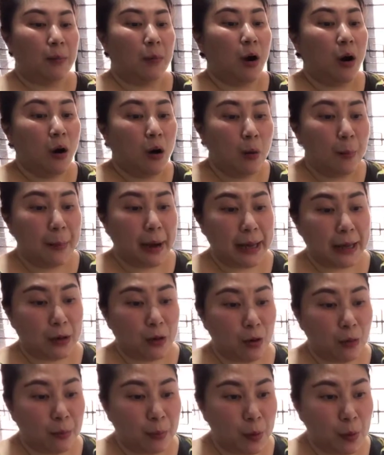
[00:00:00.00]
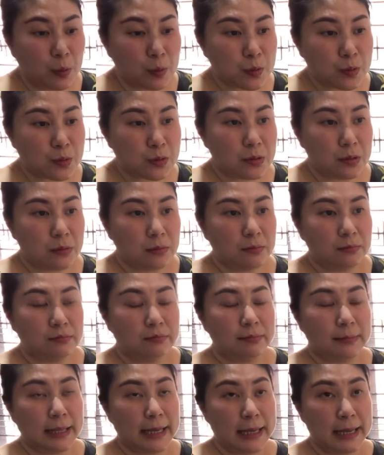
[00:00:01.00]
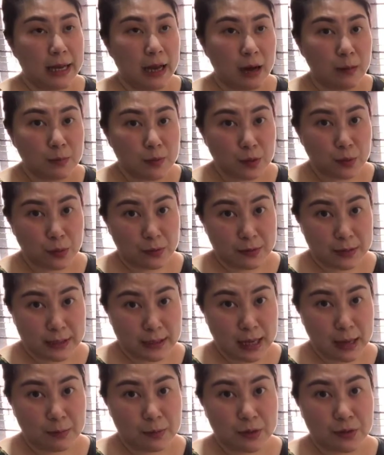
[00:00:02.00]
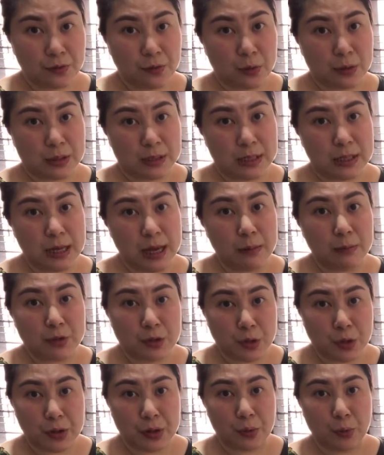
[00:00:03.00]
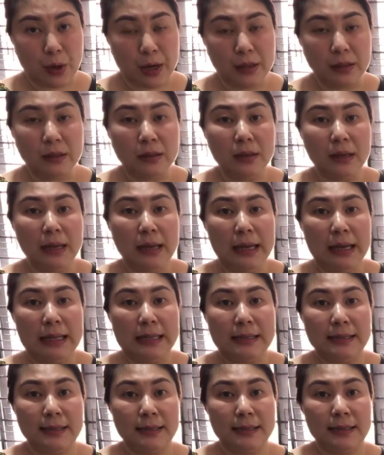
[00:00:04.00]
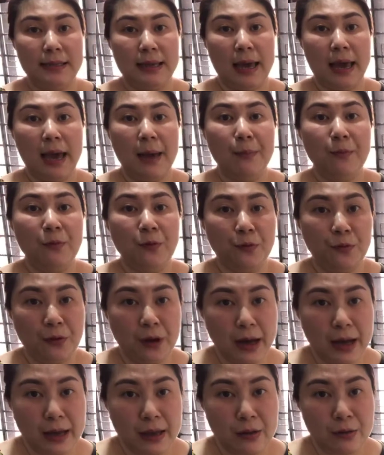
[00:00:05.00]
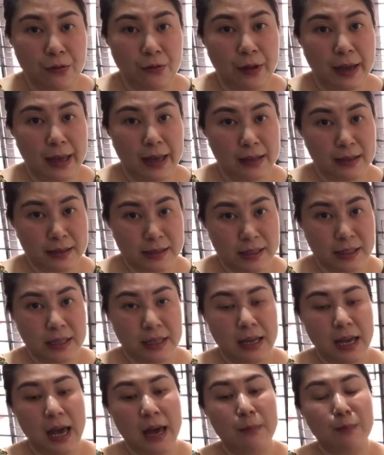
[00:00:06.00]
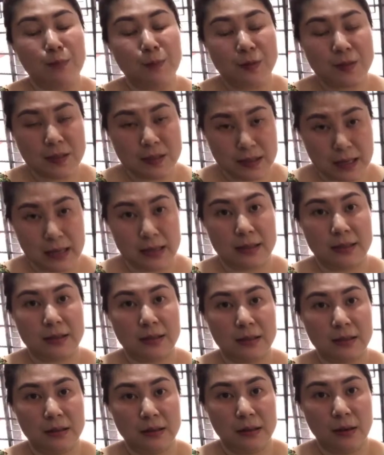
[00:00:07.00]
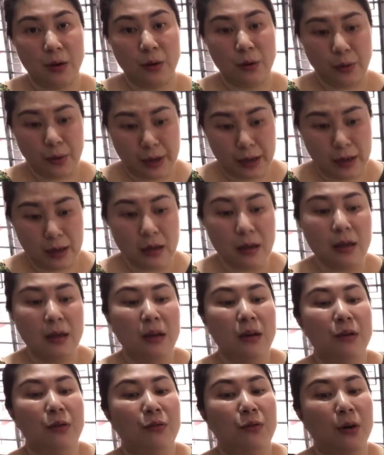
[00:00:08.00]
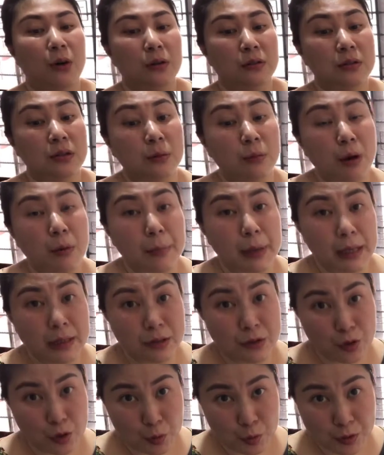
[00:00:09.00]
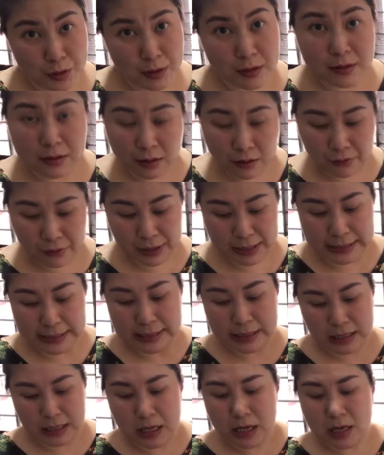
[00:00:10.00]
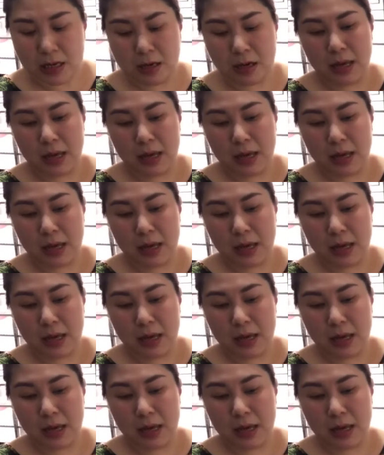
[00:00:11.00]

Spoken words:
all my cookbooks, they comes with steps for TM31, TM5 and TM6. Okay, for Thermomix users obviously,